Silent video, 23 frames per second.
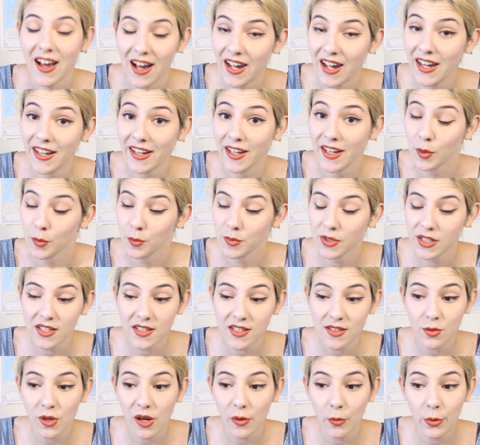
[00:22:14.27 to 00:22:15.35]
I am,
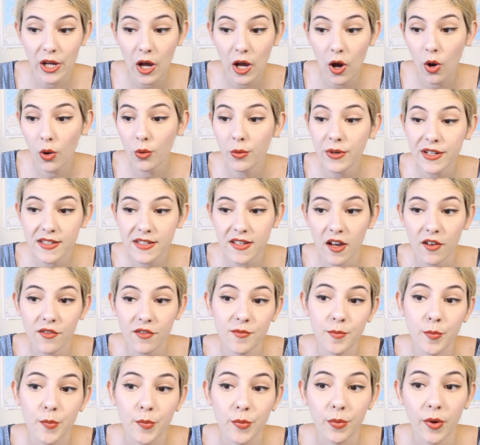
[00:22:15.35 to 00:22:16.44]
because we always
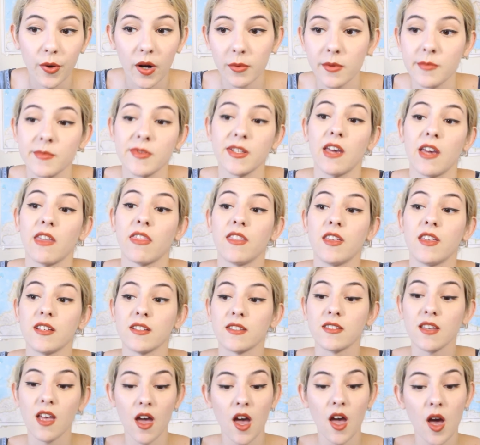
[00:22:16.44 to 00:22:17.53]
have problems like
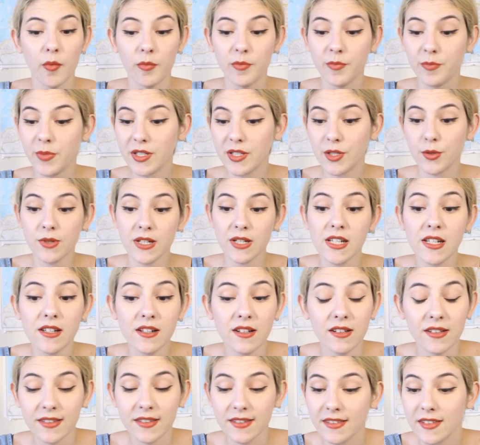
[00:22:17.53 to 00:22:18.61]
this. Between
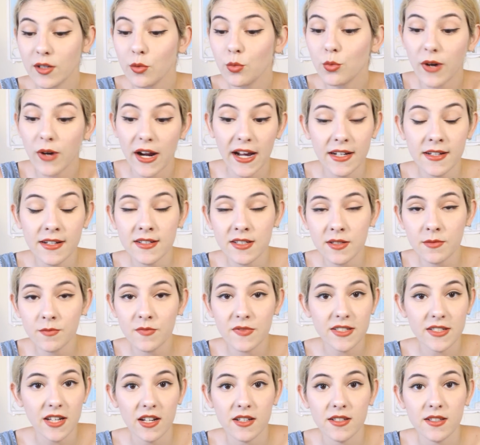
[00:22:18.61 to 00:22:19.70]
the random
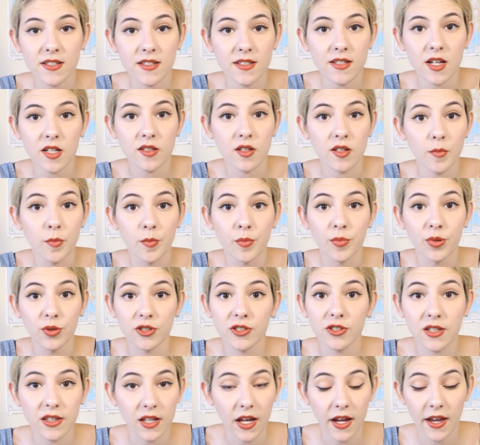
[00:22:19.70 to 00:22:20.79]
taxes that they
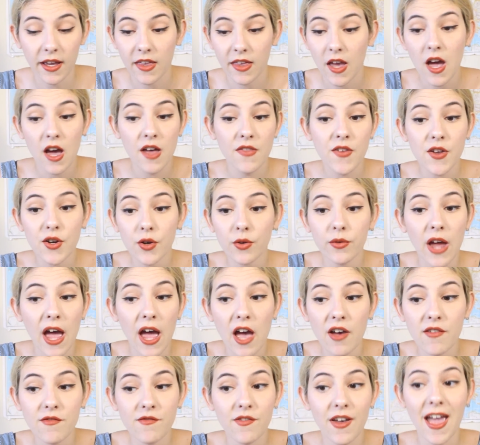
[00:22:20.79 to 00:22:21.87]
put, like, they don't
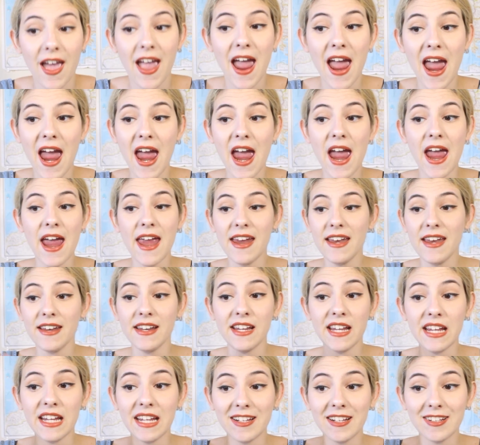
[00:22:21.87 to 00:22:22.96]
have
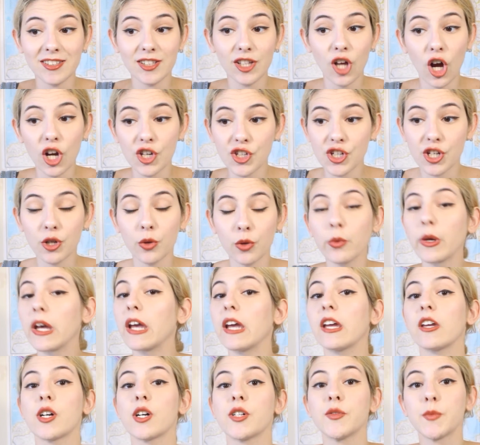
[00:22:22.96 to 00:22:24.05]
any logical
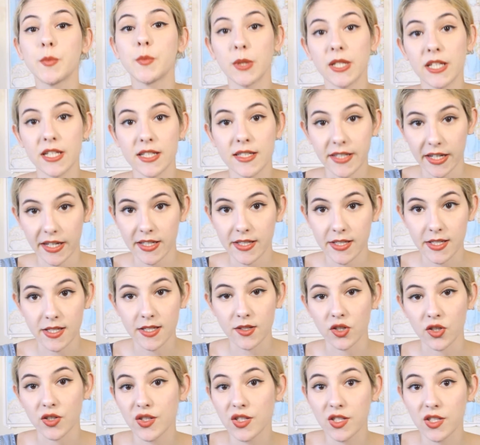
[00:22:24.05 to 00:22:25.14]
way of putting taxes
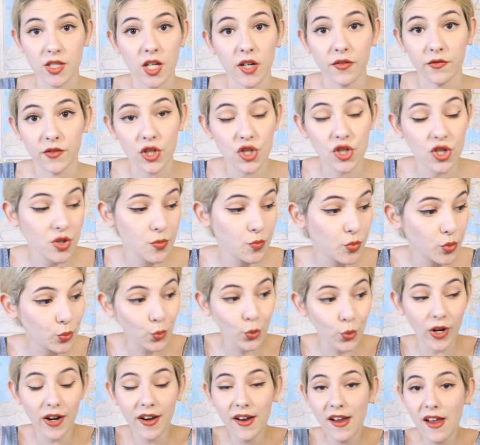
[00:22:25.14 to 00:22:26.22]
on stuff. They just put
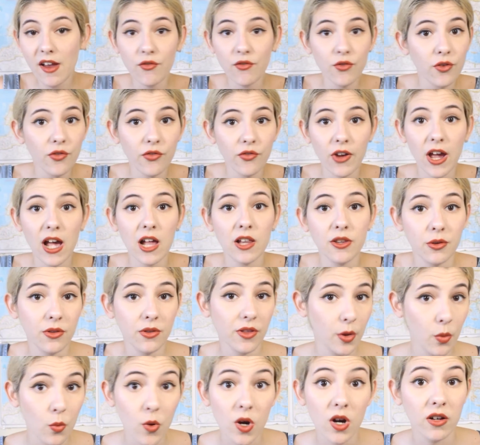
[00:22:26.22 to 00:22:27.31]
whatever value
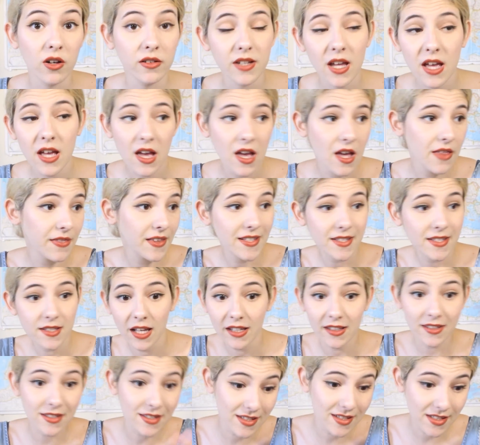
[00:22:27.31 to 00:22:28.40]
they want that's
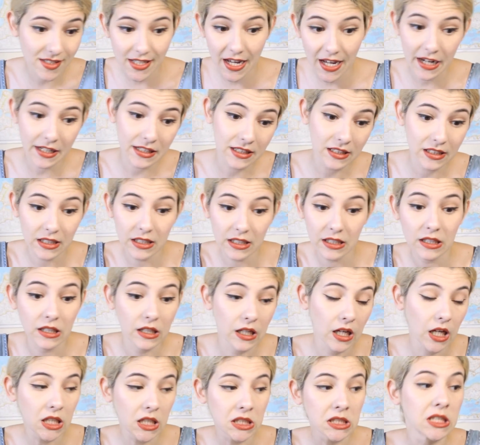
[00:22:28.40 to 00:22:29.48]
like
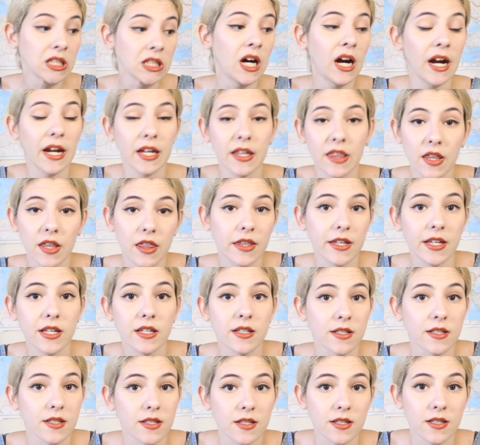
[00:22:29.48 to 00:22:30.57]
slightly like the
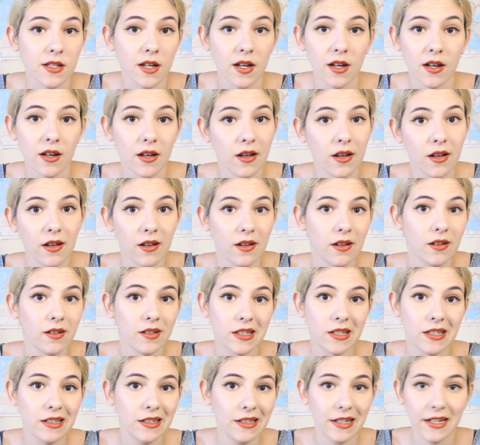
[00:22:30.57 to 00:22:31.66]
things,
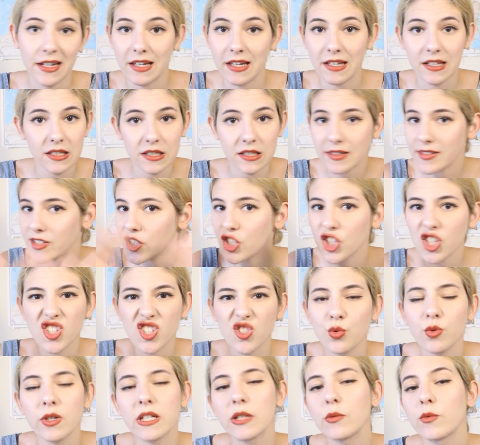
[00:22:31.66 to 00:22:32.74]
like, just
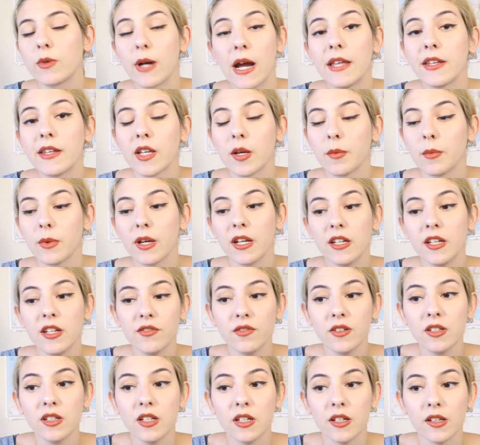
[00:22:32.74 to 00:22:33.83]
do it random. And
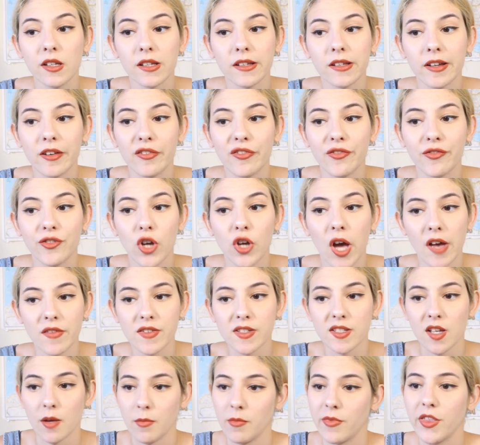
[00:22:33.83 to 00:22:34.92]
even if you have
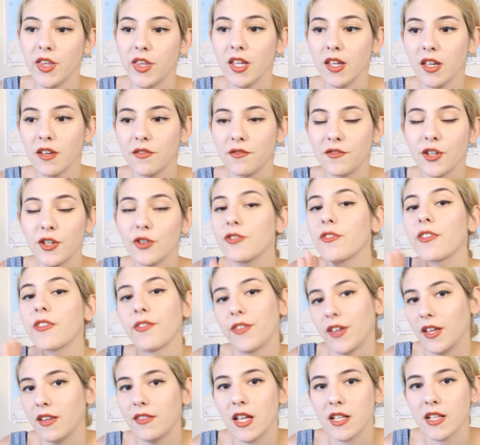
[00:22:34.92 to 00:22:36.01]
something, if they don't
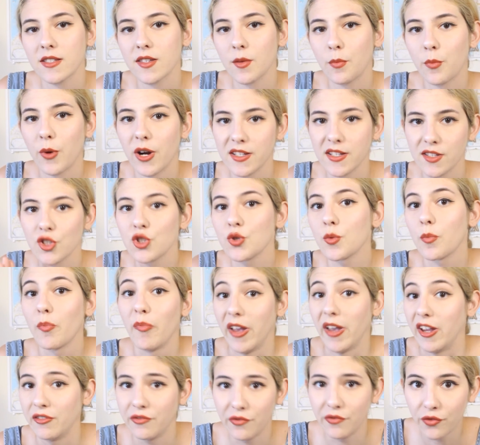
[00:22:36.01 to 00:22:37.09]
think that's the price that you
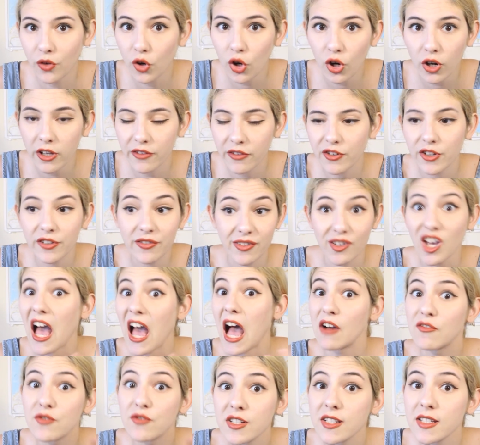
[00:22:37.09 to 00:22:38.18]
paid for, even if you
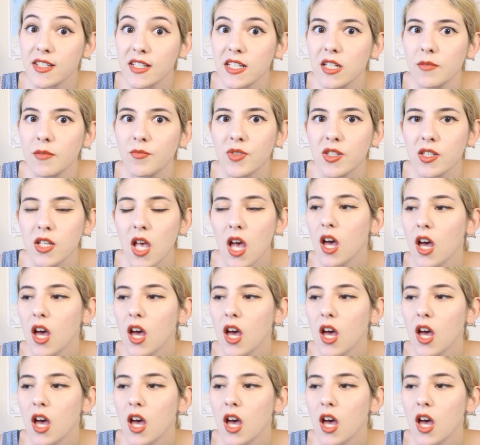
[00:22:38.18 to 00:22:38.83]
have receipts,